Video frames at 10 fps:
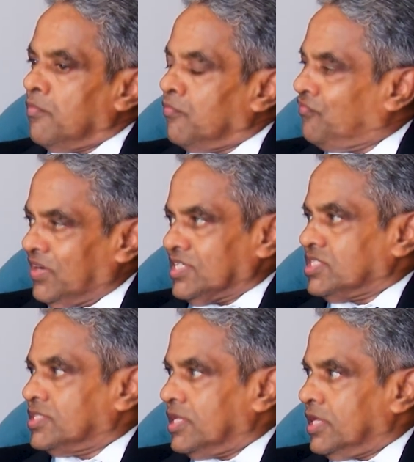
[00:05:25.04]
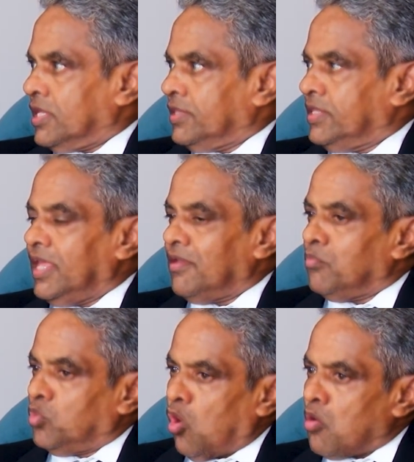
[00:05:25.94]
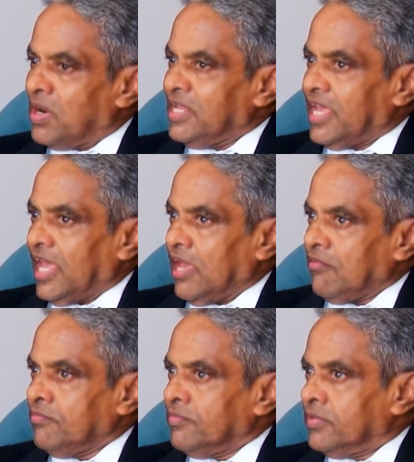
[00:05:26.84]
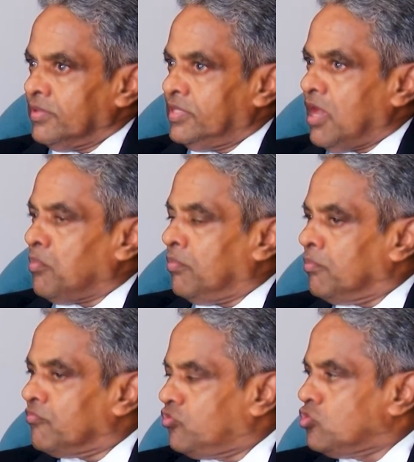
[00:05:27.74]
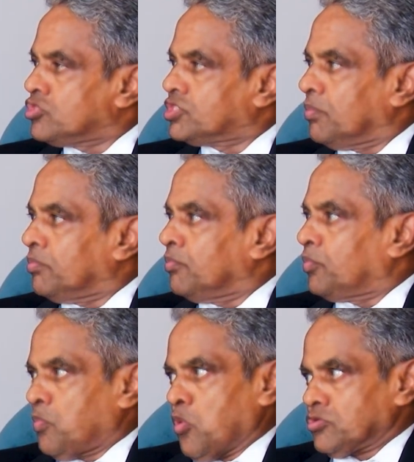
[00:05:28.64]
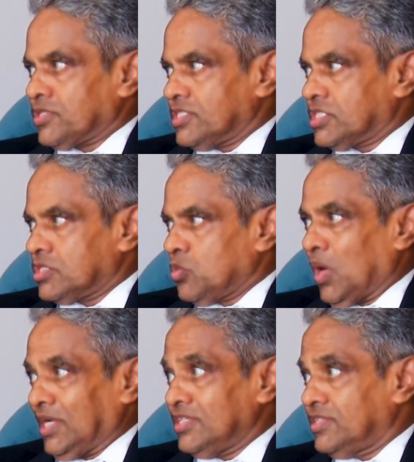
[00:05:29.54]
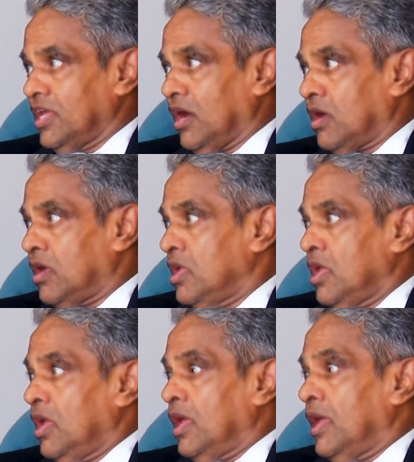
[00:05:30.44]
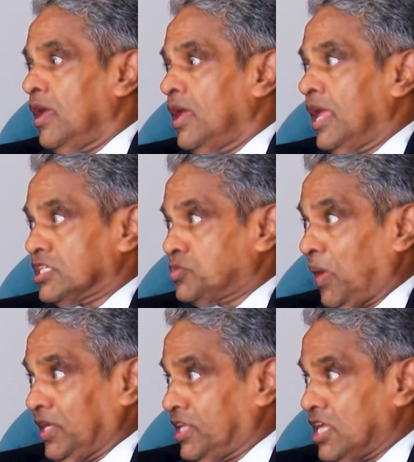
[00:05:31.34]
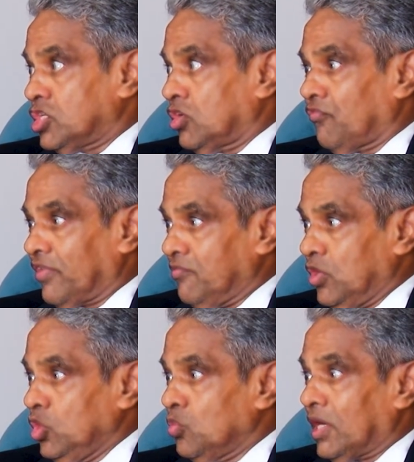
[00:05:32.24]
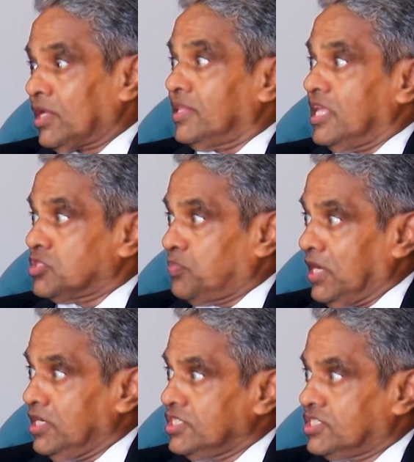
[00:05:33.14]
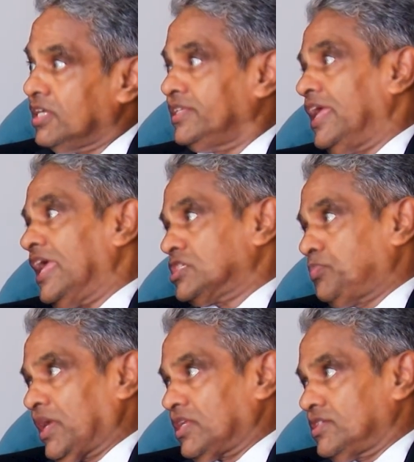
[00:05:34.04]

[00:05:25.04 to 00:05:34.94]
First, they normally have their future proposals. What is their expectation of revenue? What are the expenditure they expect?